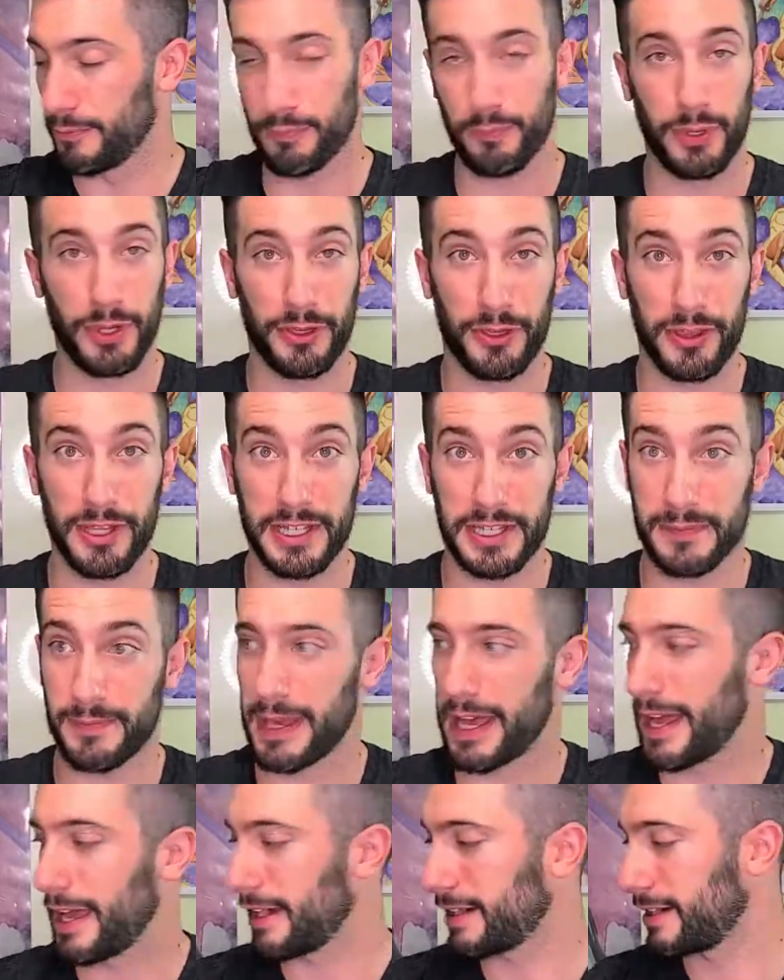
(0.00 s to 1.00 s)
but this
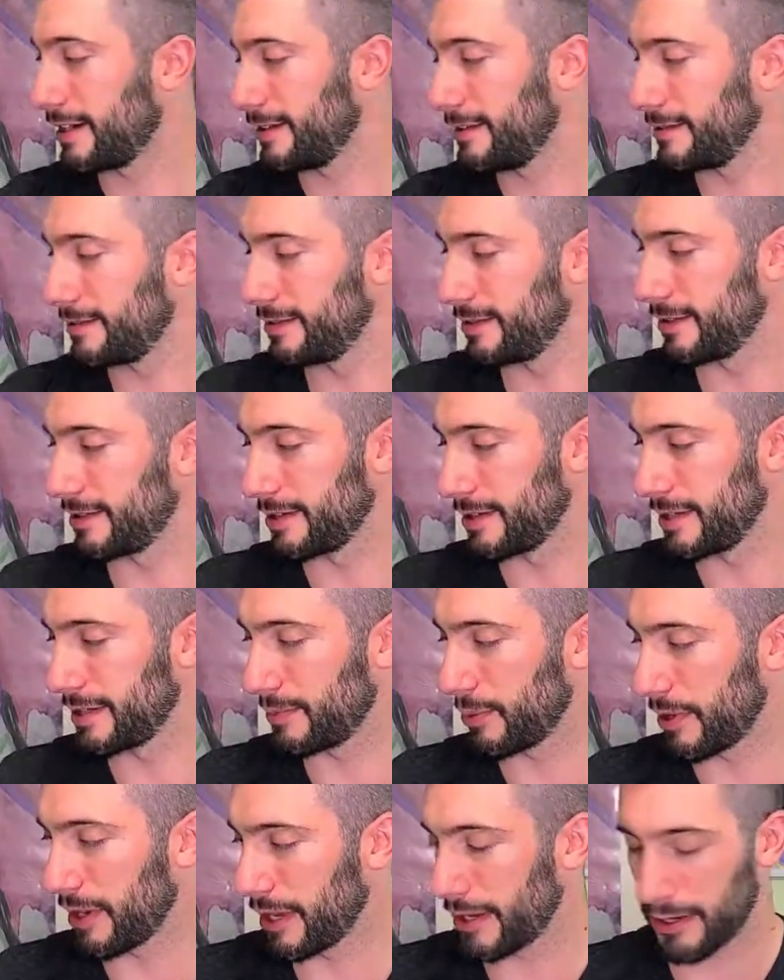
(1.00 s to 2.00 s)
pack. The
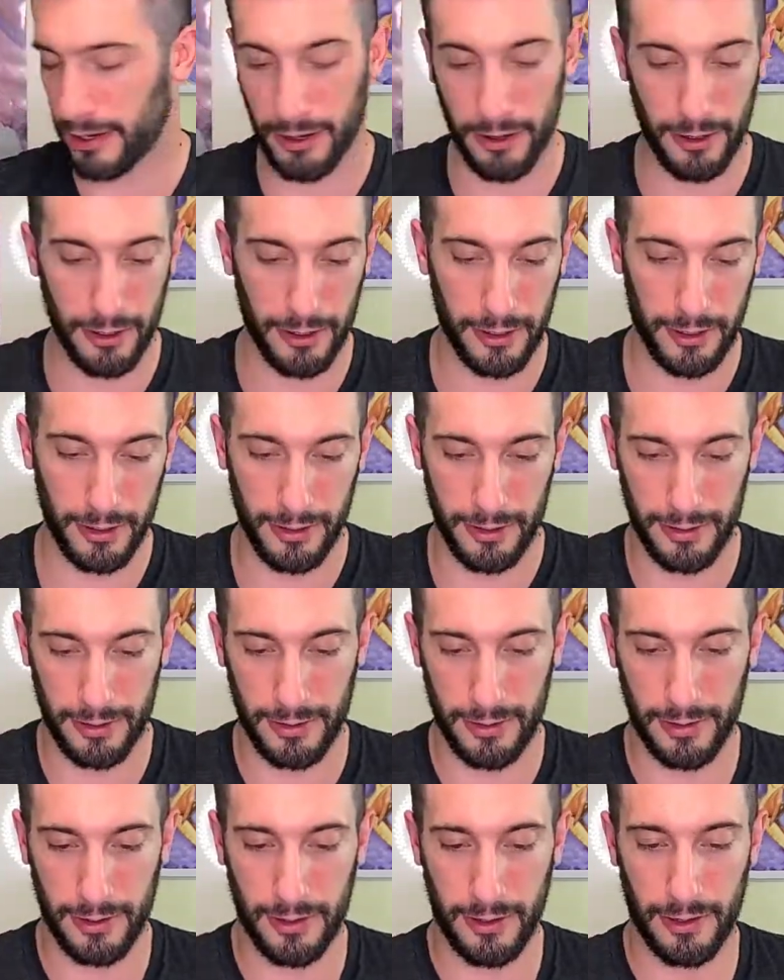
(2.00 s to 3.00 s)
pack art
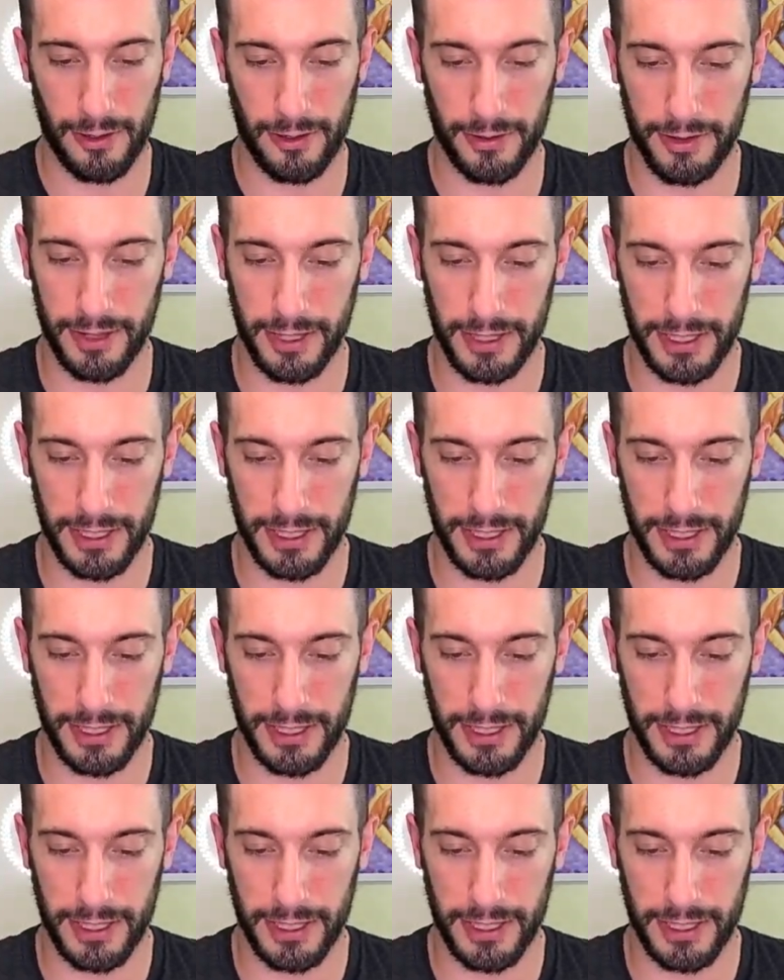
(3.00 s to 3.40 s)
on